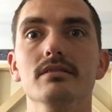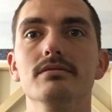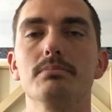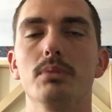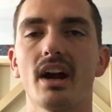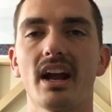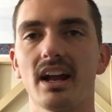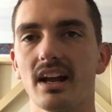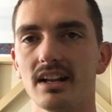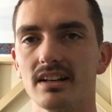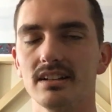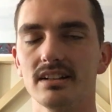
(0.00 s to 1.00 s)
of
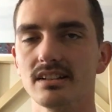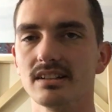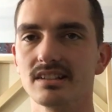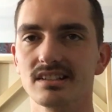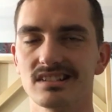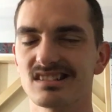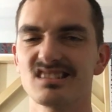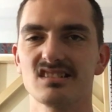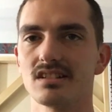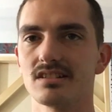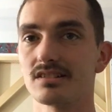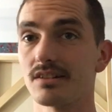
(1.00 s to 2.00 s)
brand it is and,
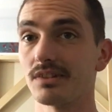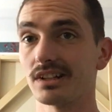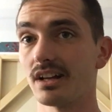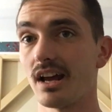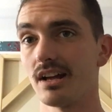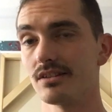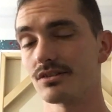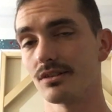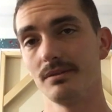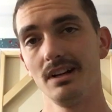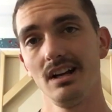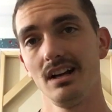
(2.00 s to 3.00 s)
and stuff like that.
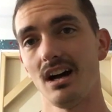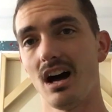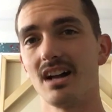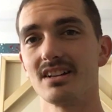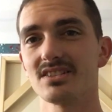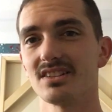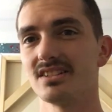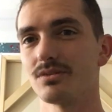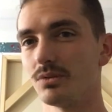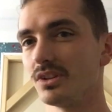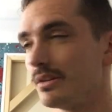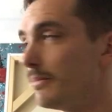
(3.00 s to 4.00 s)
So honestly, it's
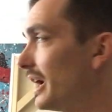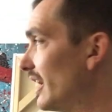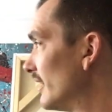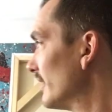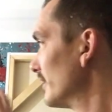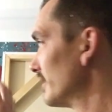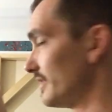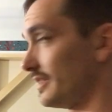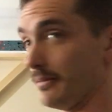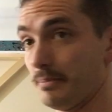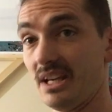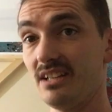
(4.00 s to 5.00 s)
really about
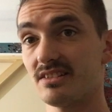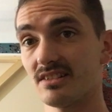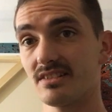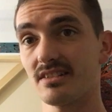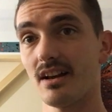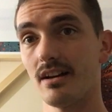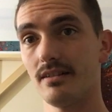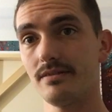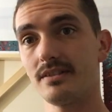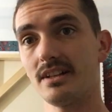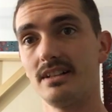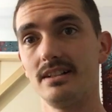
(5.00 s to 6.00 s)
the piece
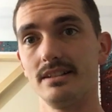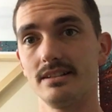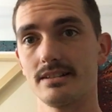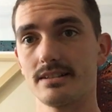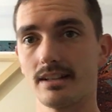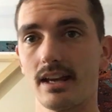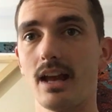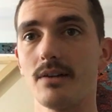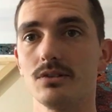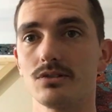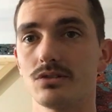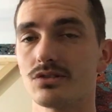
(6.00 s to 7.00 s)
itself than it is the
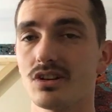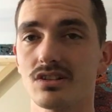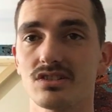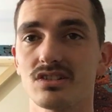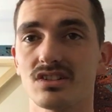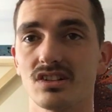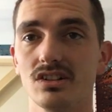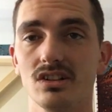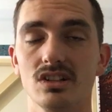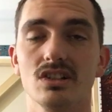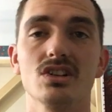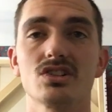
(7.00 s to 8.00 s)
canvas. So as long as it's a good
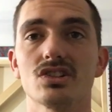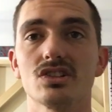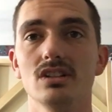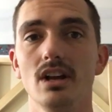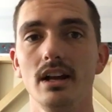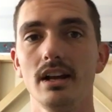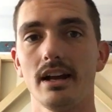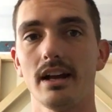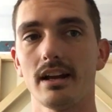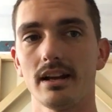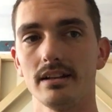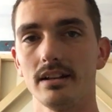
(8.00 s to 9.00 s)
condition
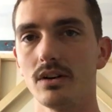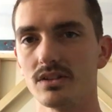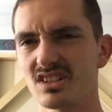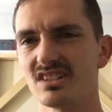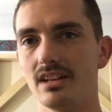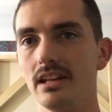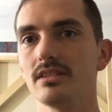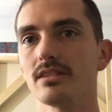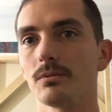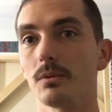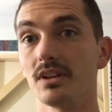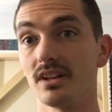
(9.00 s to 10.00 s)
and you know it's a
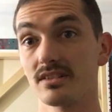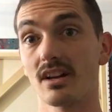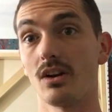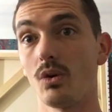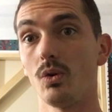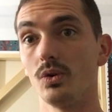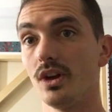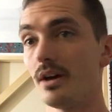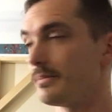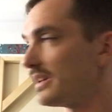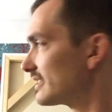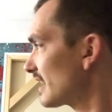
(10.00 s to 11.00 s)
decent one that's going to hold
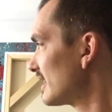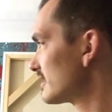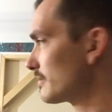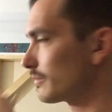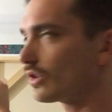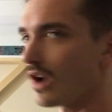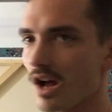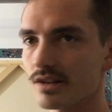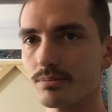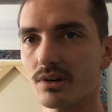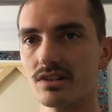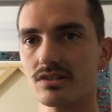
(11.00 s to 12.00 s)
up, that's got some cross
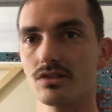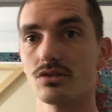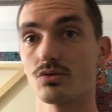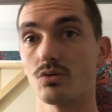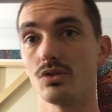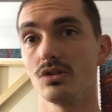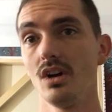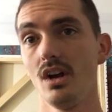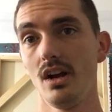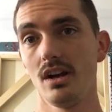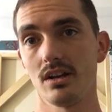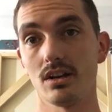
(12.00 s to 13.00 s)
braces or
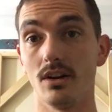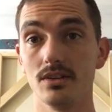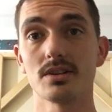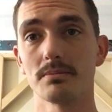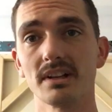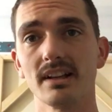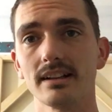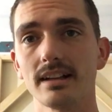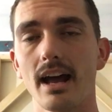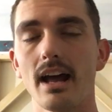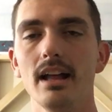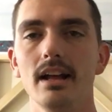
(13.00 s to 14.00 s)
you know something like
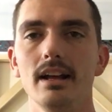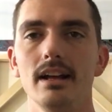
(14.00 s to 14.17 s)
that,